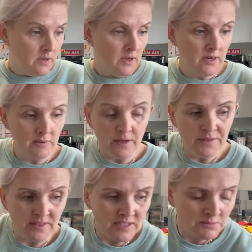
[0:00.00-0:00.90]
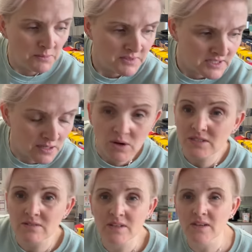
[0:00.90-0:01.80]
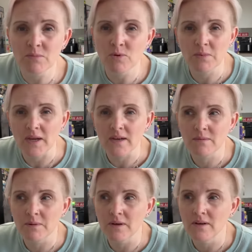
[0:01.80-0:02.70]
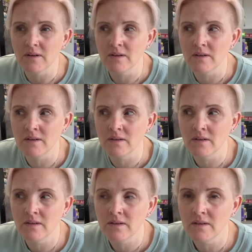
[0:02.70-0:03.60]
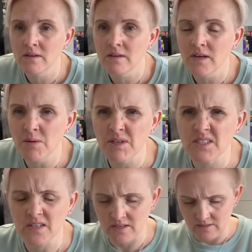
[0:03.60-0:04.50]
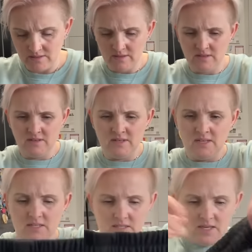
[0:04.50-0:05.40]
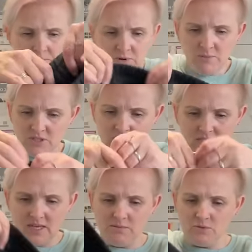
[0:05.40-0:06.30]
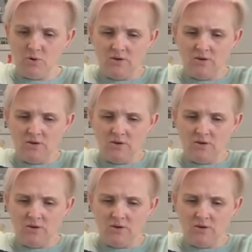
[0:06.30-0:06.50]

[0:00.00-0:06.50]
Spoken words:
Anyway, I think these might be the same. I didn't think I bought black, but I must have done. So they're pretty much the same as what